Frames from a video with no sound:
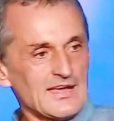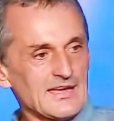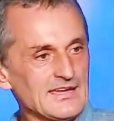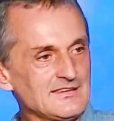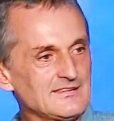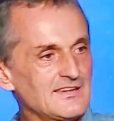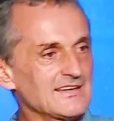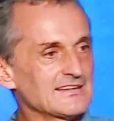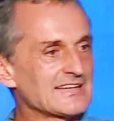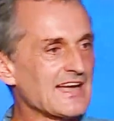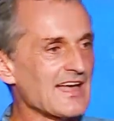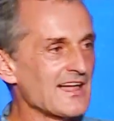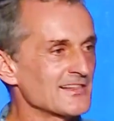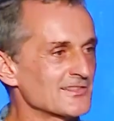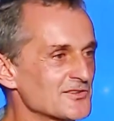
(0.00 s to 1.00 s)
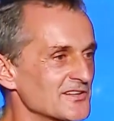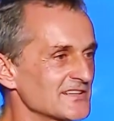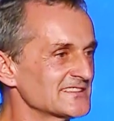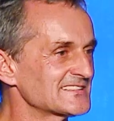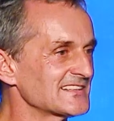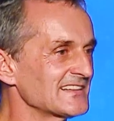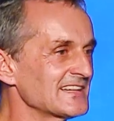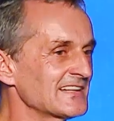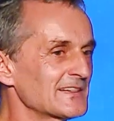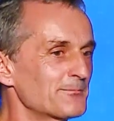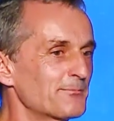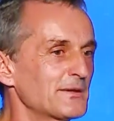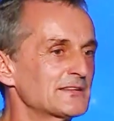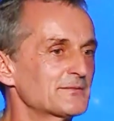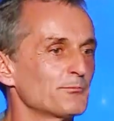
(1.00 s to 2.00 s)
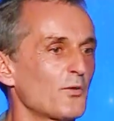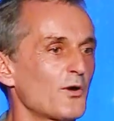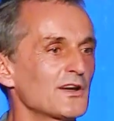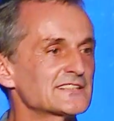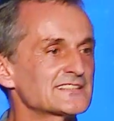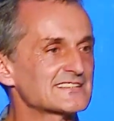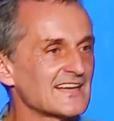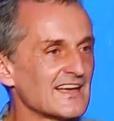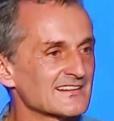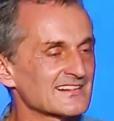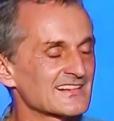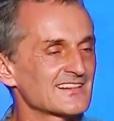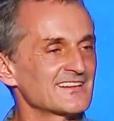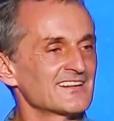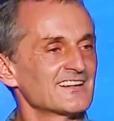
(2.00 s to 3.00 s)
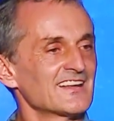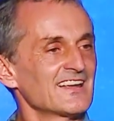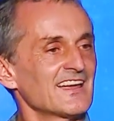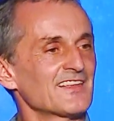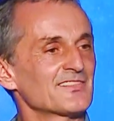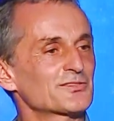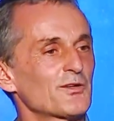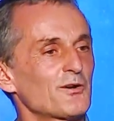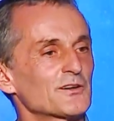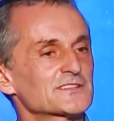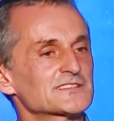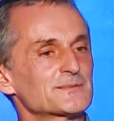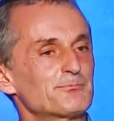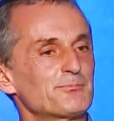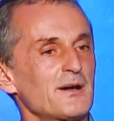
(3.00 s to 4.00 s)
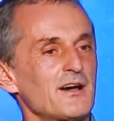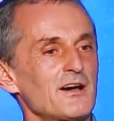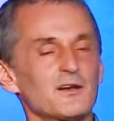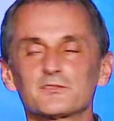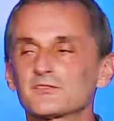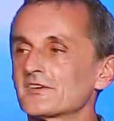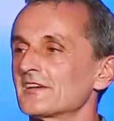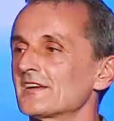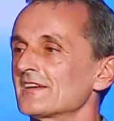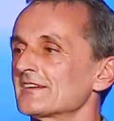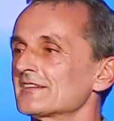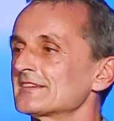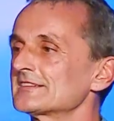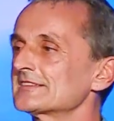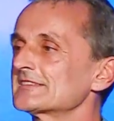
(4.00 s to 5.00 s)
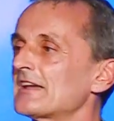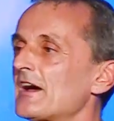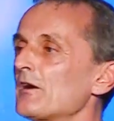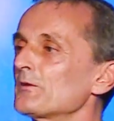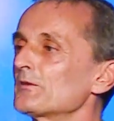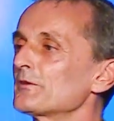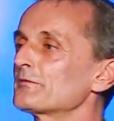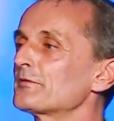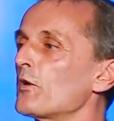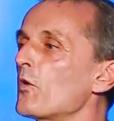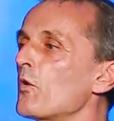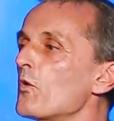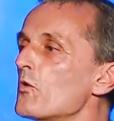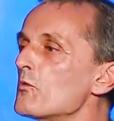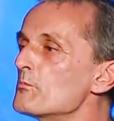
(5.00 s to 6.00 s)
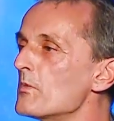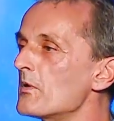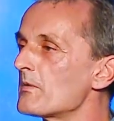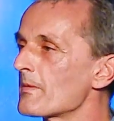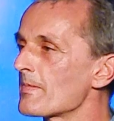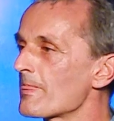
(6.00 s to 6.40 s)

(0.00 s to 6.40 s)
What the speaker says: Indian culture is a little bit more subtle and talks about the sound of Om.